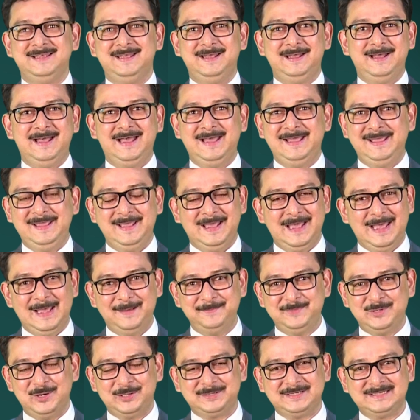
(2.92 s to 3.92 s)
Hi, I am
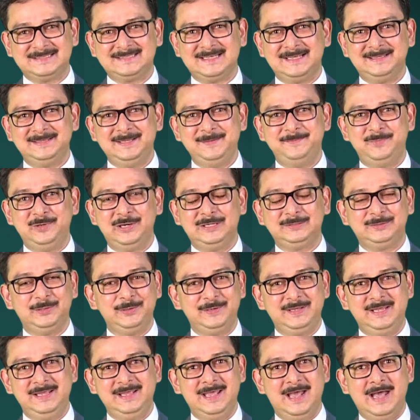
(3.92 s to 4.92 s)
Dr. Sandeep
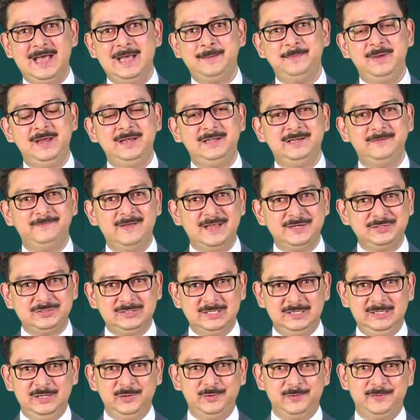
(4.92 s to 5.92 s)
Buratoki. I am
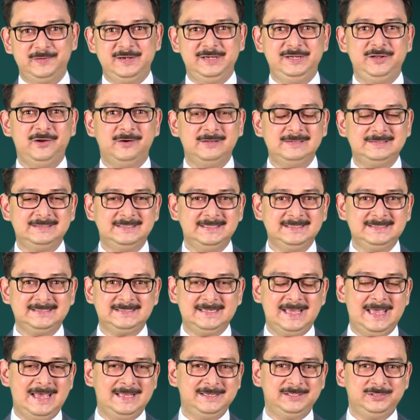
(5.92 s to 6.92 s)
interventional neuroradiologist,
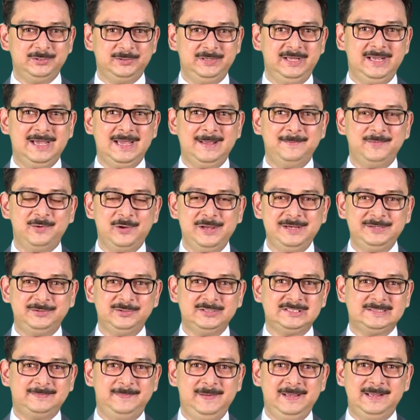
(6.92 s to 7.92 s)
and today I am going to
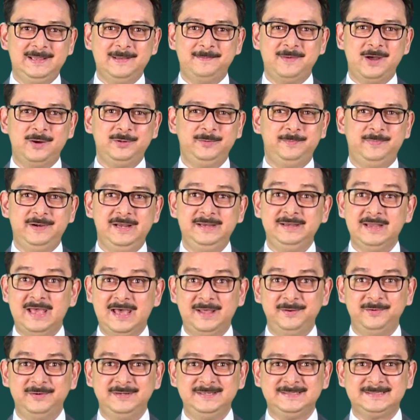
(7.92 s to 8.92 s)
speak about brain
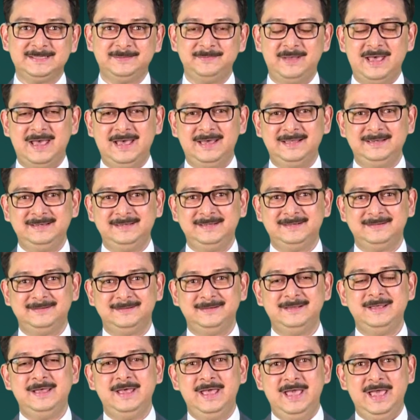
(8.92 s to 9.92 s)
aneurysm and
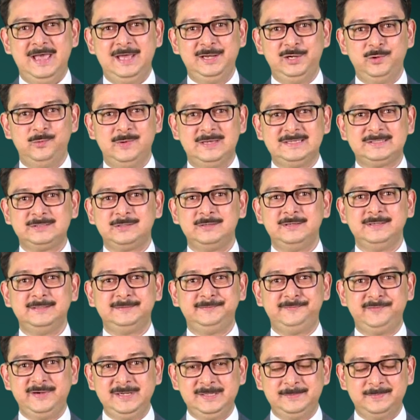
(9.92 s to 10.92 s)
endovascular
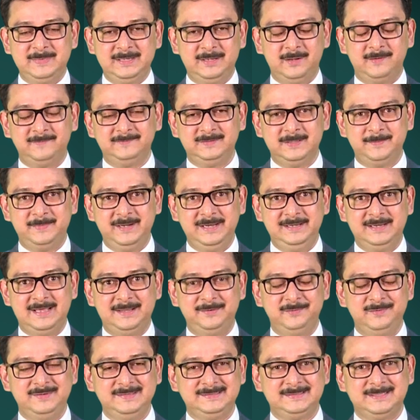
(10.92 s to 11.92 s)
treatment of the brain
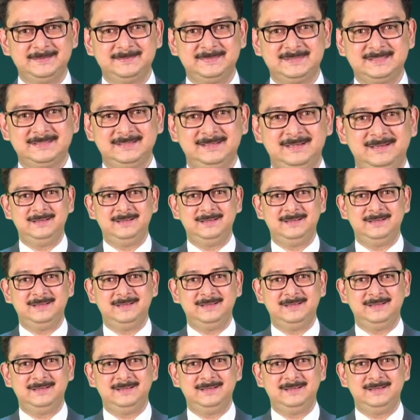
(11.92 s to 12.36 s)
aneurysms.